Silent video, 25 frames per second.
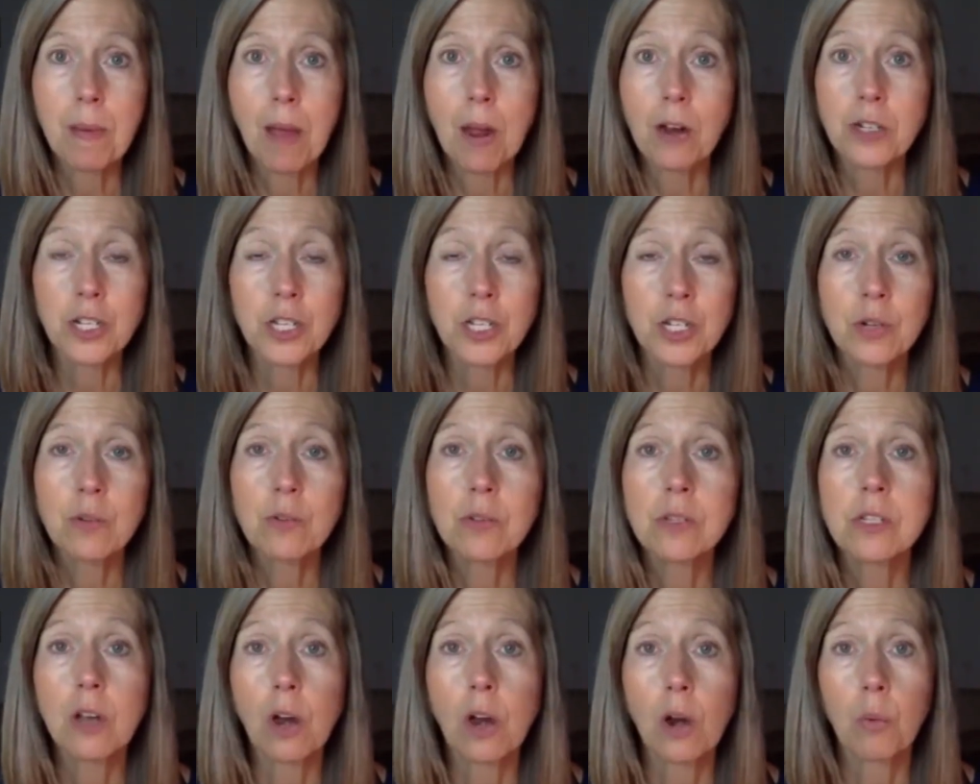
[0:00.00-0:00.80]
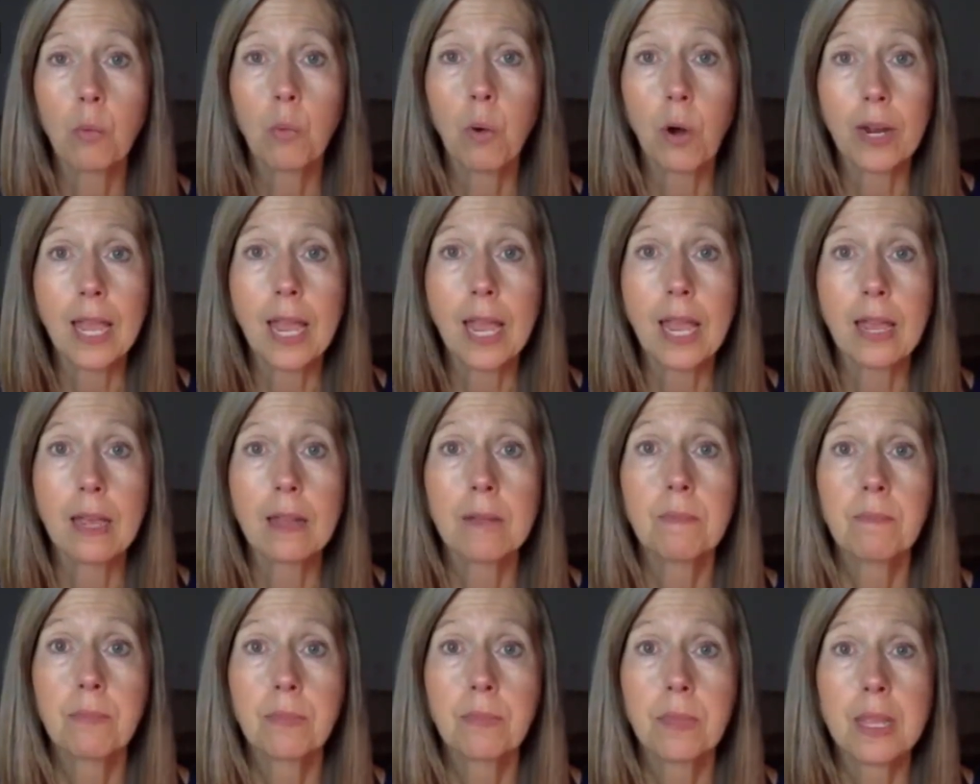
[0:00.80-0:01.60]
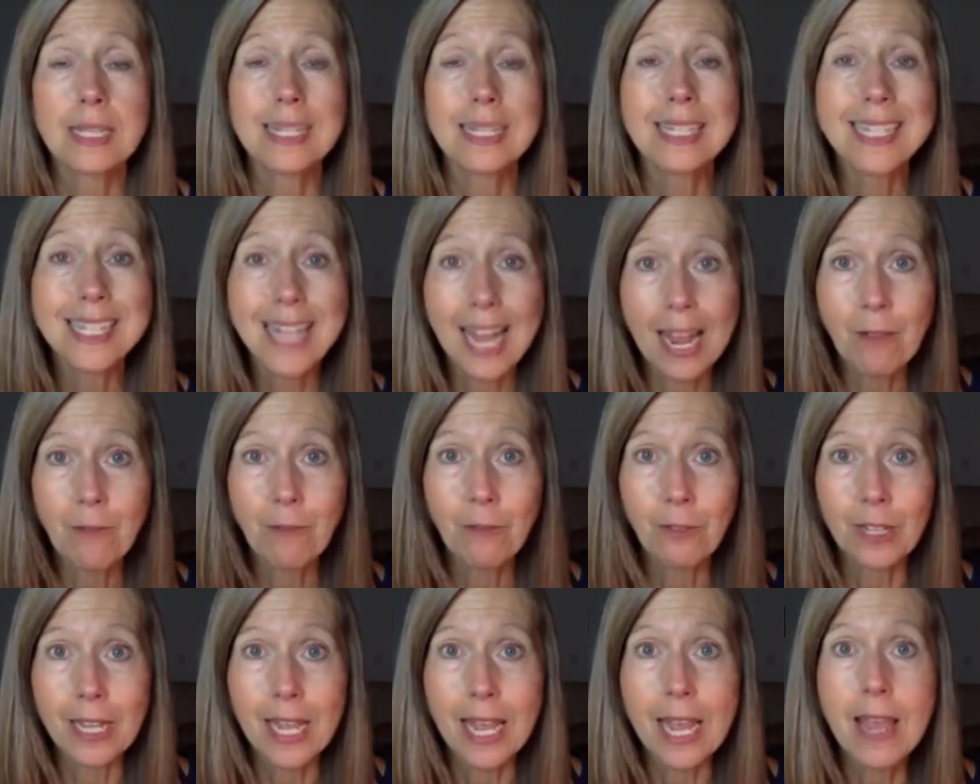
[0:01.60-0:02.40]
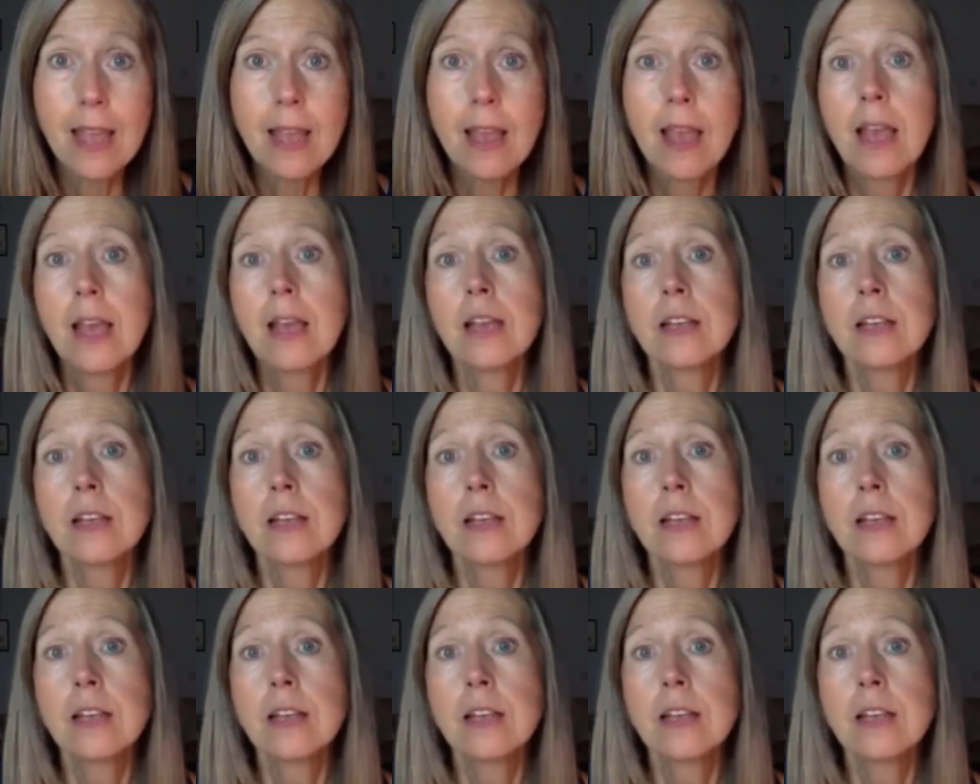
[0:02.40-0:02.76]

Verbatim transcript: our students are working safely.